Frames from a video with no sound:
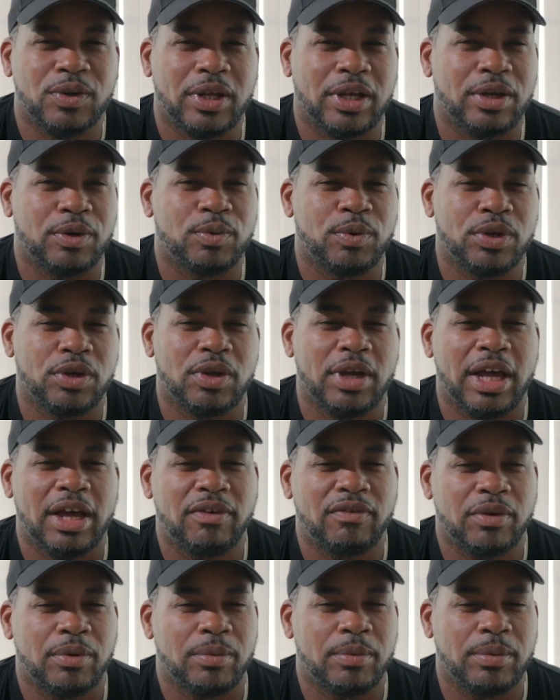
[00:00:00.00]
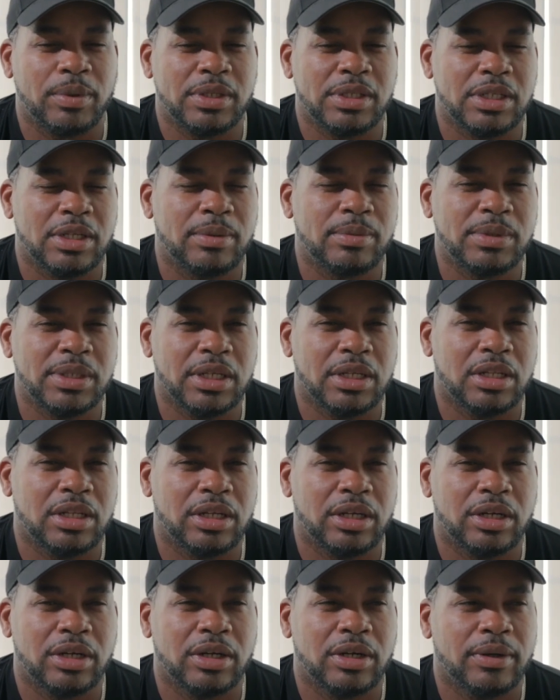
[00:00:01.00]
Like when you have a subject
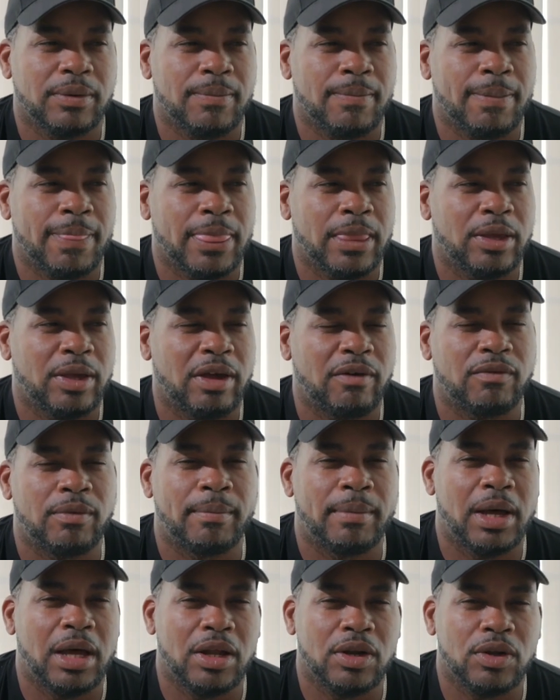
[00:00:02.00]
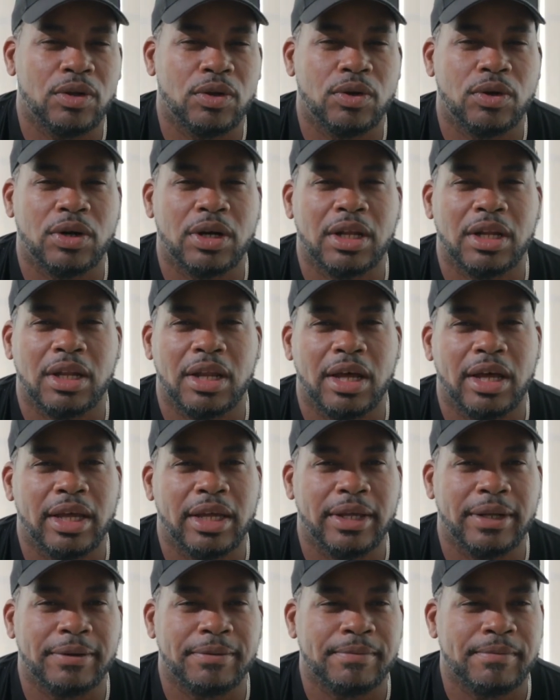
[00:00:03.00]
there, you have a model or a
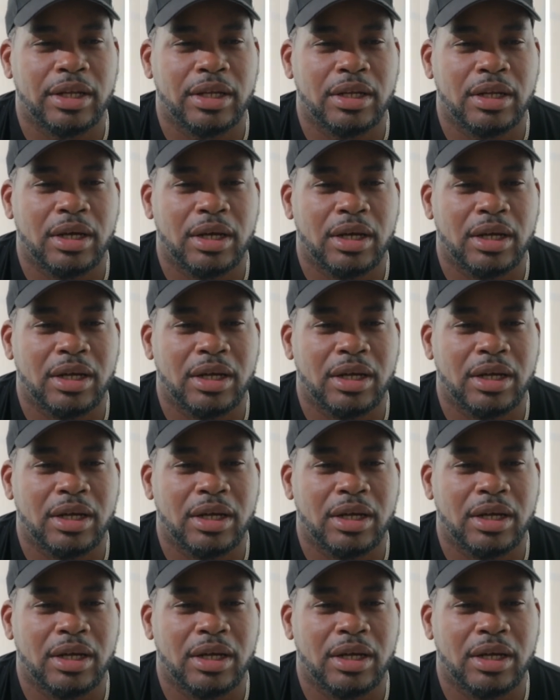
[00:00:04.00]
client, and